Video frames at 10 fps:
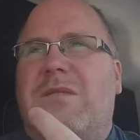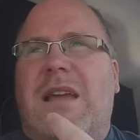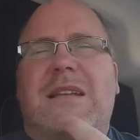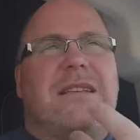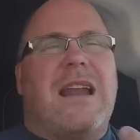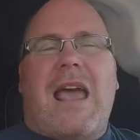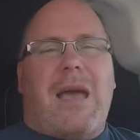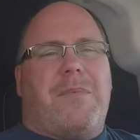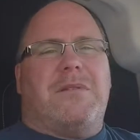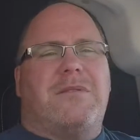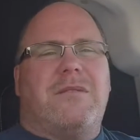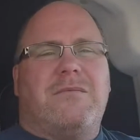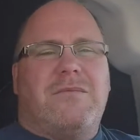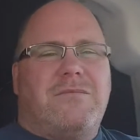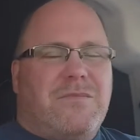things, and it happens.
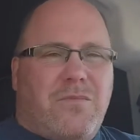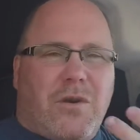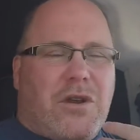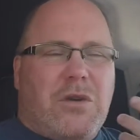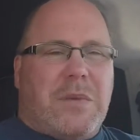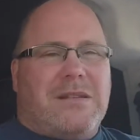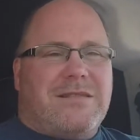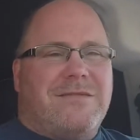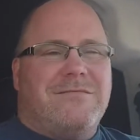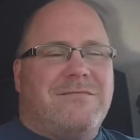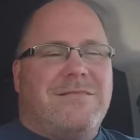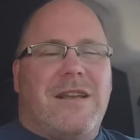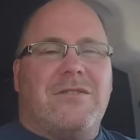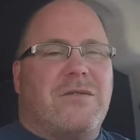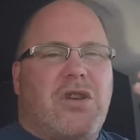We're humans.
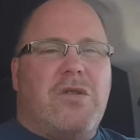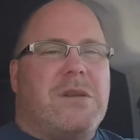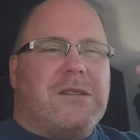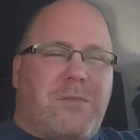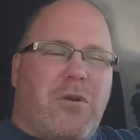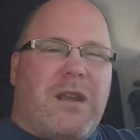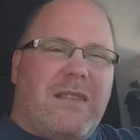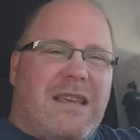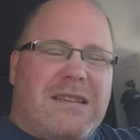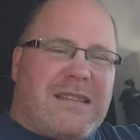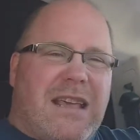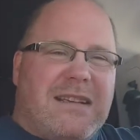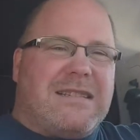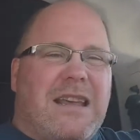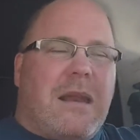There's humans putting these
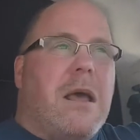things in